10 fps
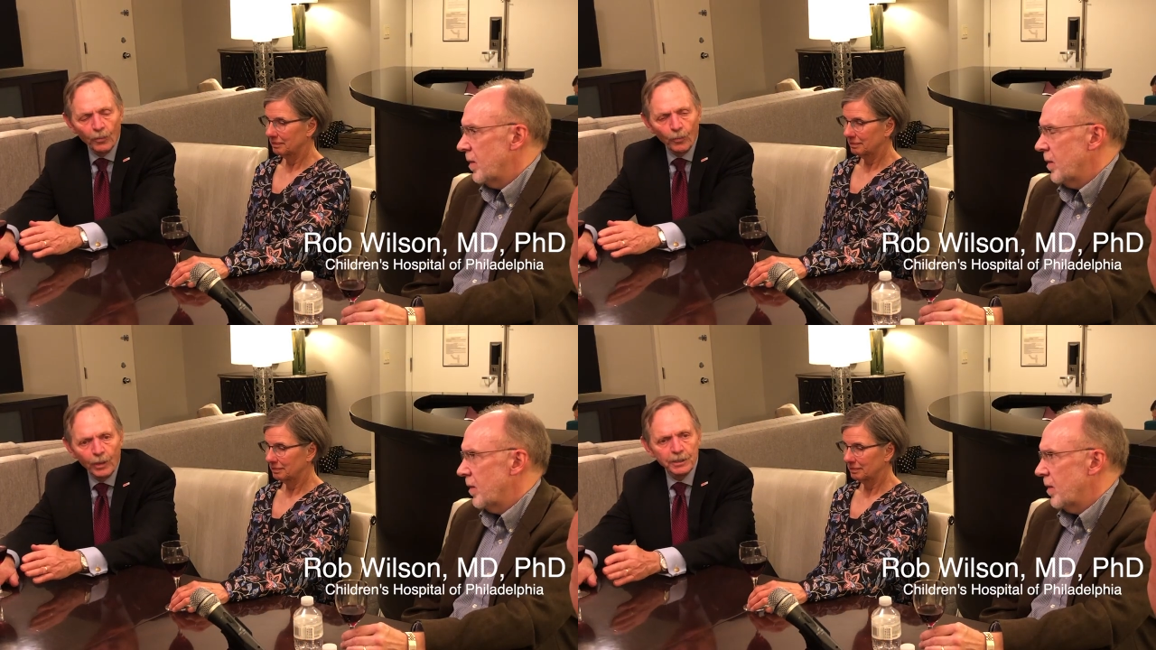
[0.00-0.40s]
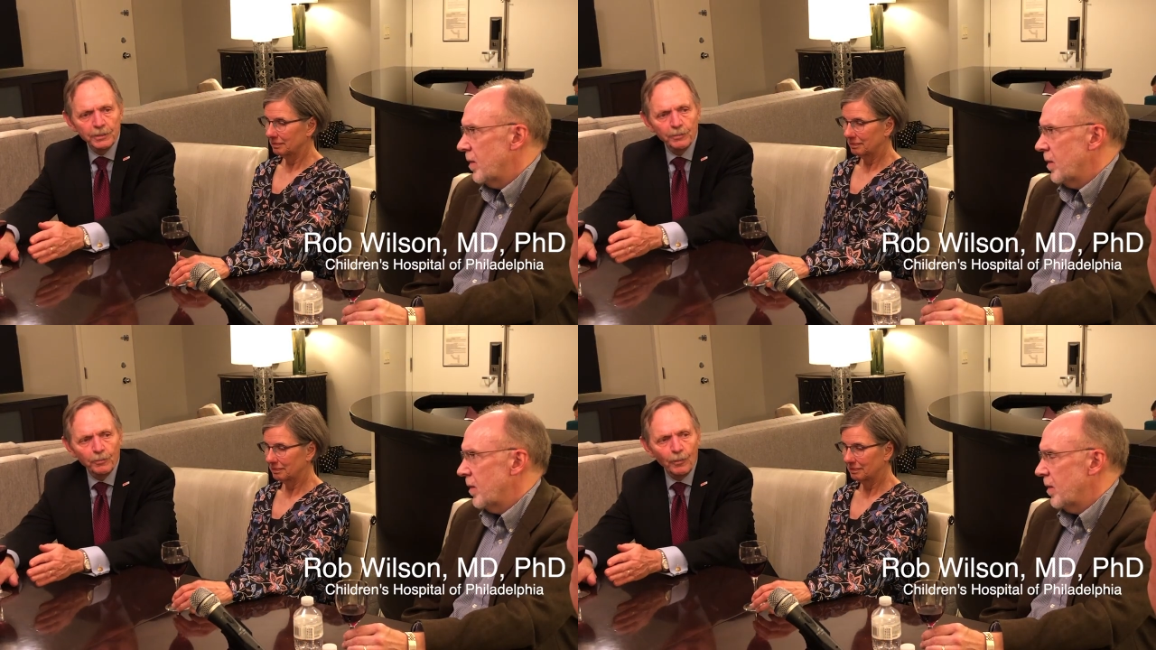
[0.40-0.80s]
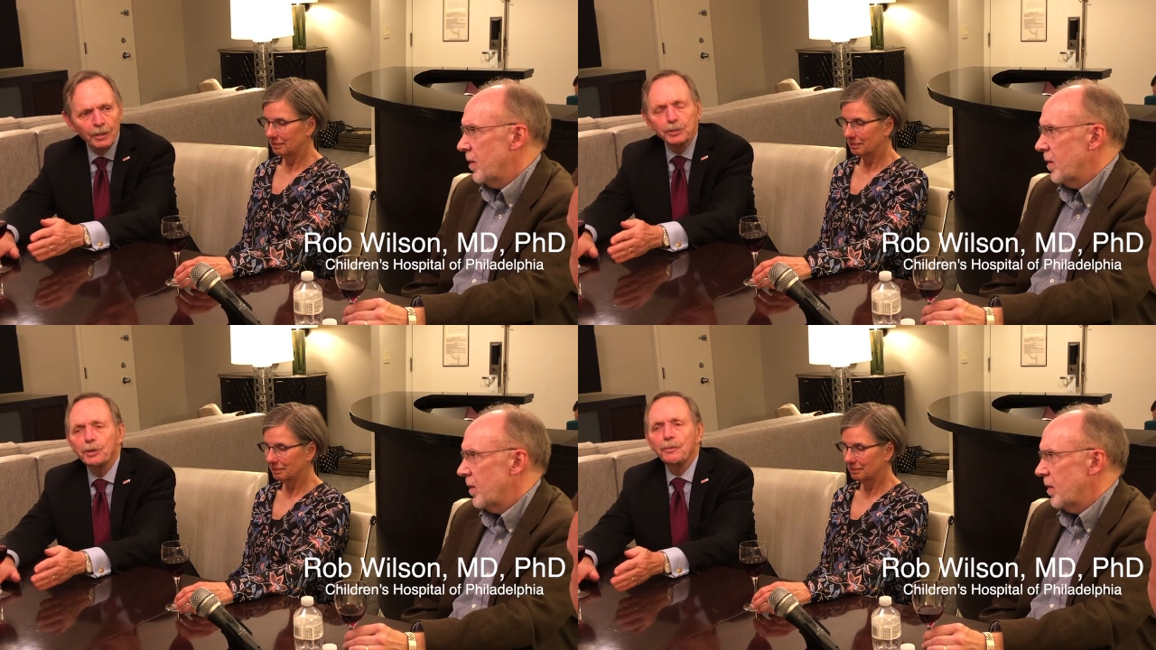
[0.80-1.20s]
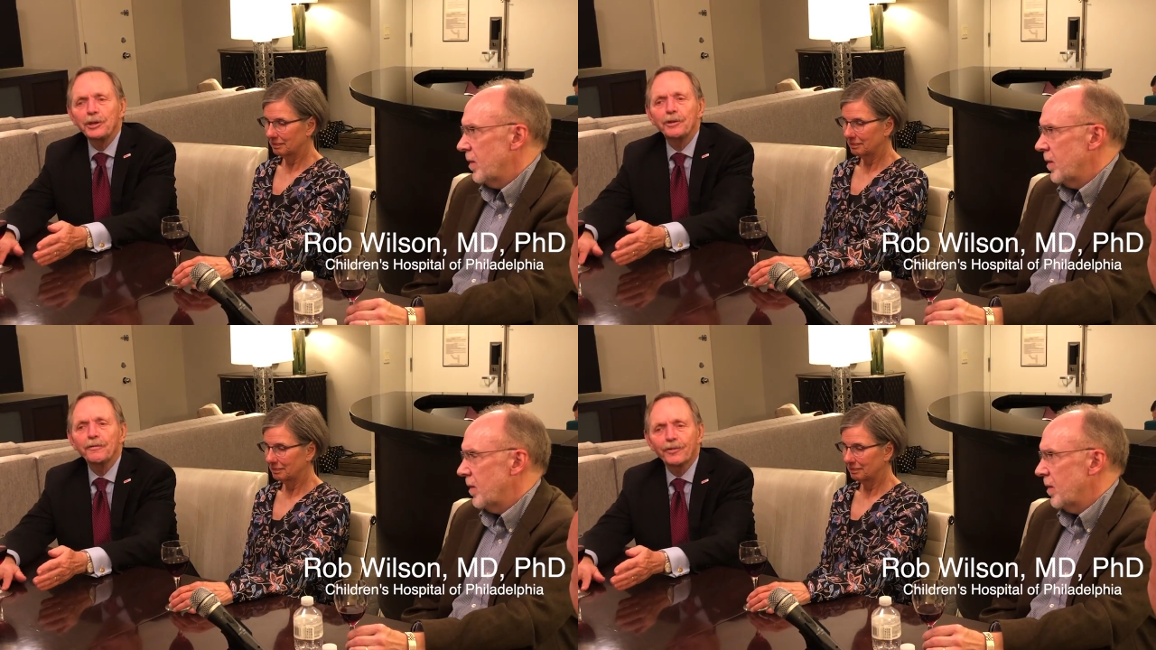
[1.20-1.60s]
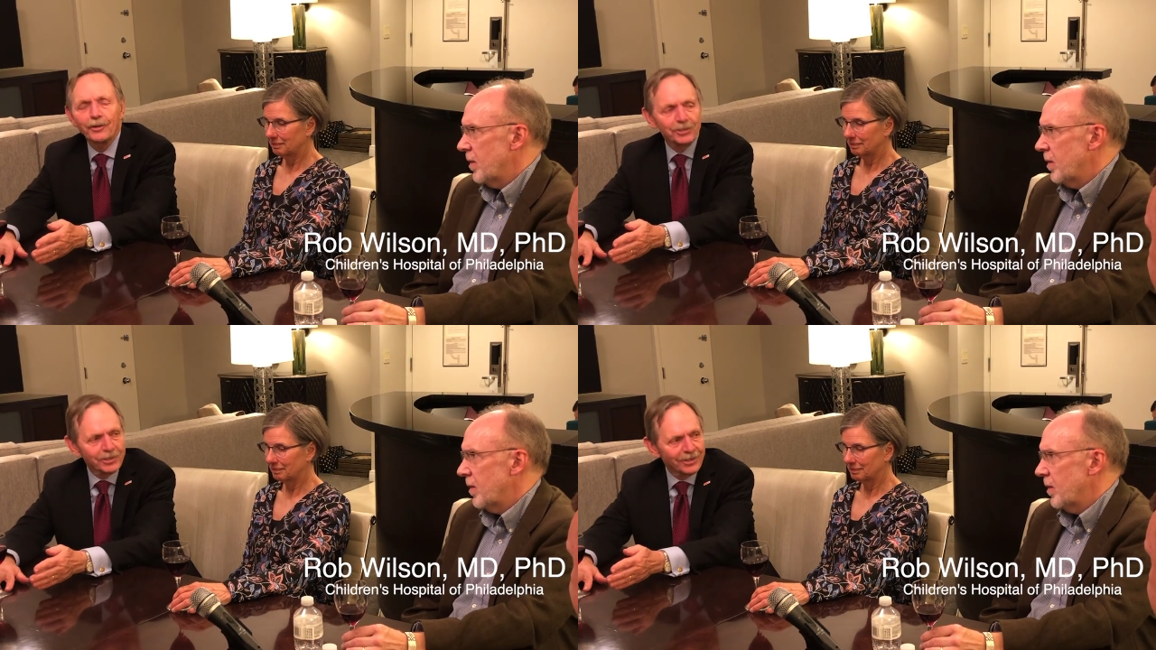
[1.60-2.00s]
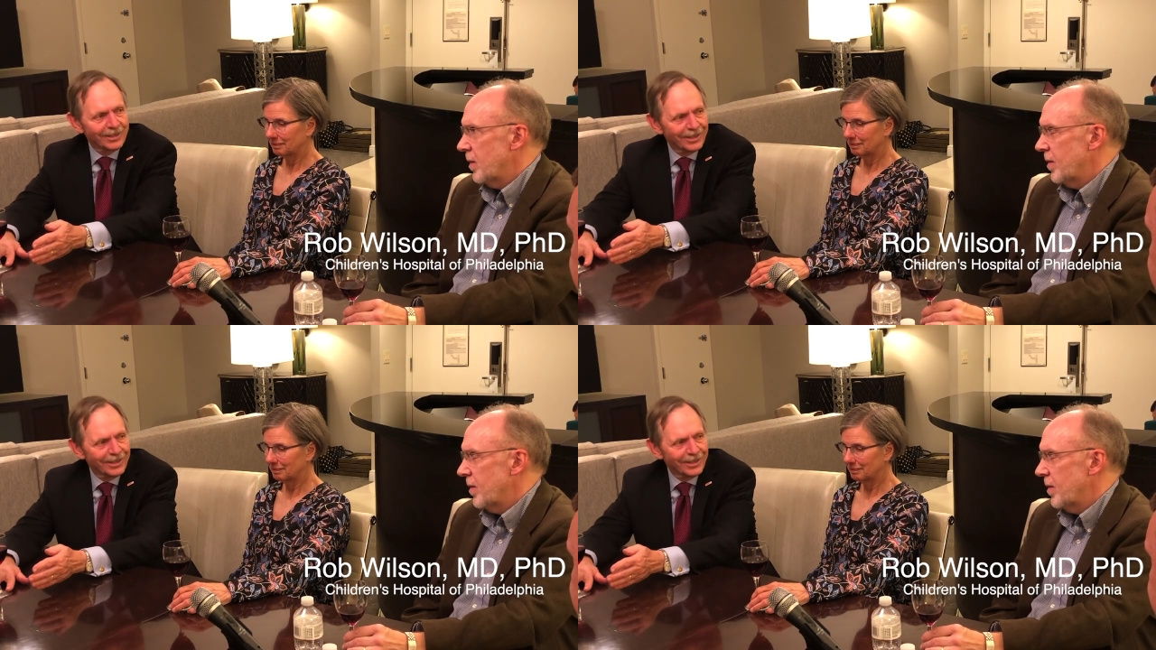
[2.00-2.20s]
Speaker 1: what should we do first?